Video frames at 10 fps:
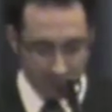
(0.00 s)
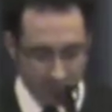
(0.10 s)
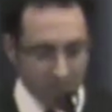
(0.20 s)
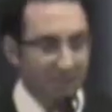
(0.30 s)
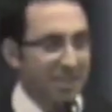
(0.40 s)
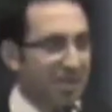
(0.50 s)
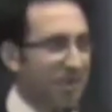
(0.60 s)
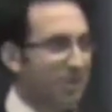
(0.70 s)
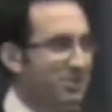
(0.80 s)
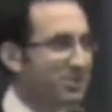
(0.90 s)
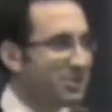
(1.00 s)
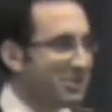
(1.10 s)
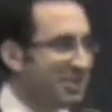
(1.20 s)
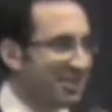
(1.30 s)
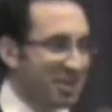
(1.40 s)
I'm sorry, I said that backwards.
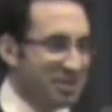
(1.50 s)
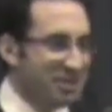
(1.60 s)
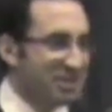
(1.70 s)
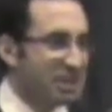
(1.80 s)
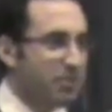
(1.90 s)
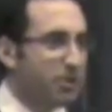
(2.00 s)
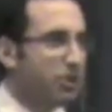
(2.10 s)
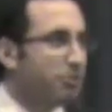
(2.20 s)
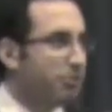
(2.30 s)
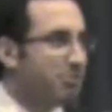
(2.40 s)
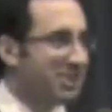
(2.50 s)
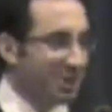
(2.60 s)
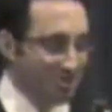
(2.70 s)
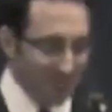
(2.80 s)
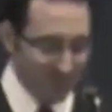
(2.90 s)
Semper ubi
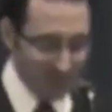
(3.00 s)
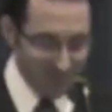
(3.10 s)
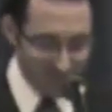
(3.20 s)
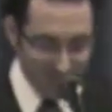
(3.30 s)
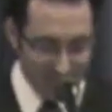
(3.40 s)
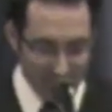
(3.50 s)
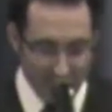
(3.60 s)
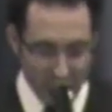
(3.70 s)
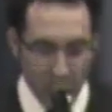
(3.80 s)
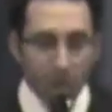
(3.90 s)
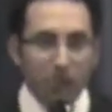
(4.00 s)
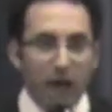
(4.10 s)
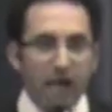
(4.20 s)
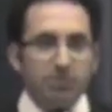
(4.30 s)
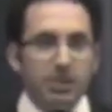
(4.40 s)
sub ubi. Or
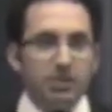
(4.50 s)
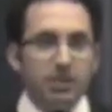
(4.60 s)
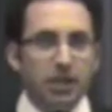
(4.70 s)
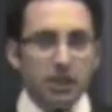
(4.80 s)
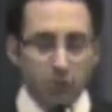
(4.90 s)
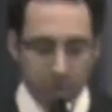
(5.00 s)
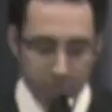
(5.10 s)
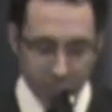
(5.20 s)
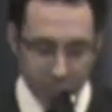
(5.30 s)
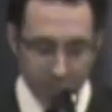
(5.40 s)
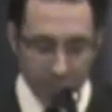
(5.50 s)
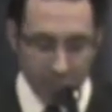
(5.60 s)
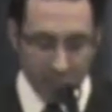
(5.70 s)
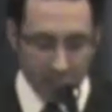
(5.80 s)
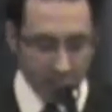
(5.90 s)
perhaps the less well-known
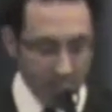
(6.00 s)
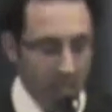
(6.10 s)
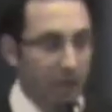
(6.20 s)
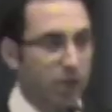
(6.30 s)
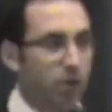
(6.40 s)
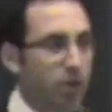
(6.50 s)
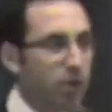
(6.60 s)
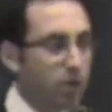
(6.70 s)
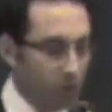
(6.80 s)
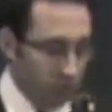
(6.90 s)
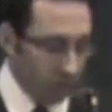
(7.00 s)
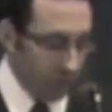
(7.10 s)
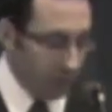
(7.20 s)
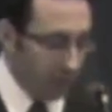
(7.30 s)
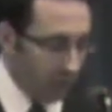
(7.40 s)
story of the man
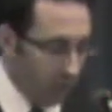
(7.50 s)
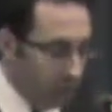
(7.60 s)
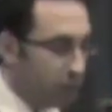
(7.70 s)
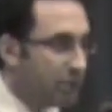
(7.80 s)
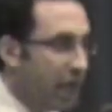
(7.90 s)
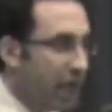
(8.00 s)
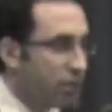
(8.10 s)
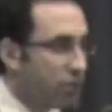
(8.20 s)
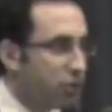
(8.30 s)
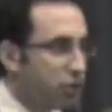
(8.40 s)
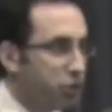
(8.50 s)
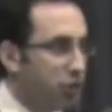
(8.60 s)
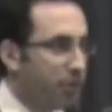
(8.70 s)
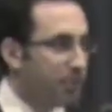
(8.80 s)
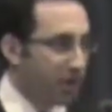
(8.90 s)
who went to a tailor with a
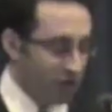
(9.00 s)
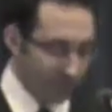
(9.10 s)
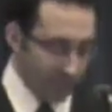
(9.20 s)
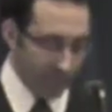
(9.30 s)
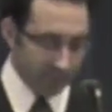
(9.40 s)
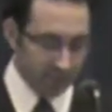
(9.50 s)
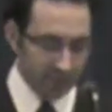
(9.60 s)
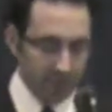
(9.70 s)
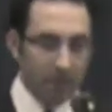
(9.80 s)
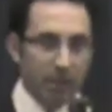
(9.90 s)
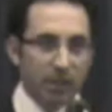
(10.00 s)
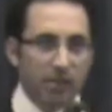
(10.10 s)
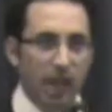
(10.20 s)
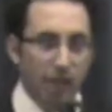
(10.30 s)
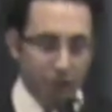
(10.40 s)
torn pair of pants.
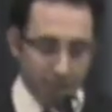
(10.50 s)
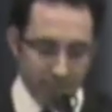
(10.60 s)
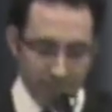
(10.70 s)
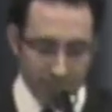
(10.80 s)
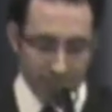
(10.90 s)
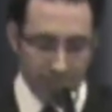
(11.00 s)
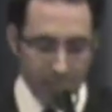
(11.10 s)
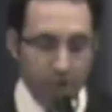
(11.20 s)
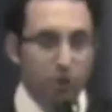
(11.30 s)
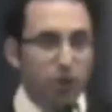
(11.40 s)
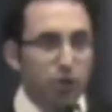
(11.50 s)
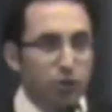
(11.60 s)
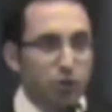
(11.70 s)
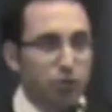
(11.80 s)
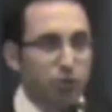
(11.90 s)
The tailor said to the man,
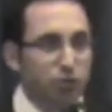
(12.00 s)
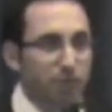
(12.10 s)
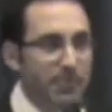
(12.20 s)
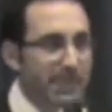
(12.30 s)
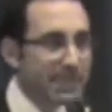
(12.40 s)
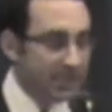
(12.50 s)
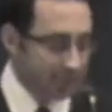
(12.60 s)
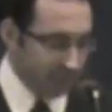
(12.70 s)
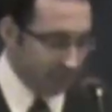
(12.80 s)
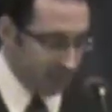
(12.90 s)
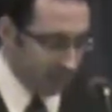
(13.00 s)
"Euripides?"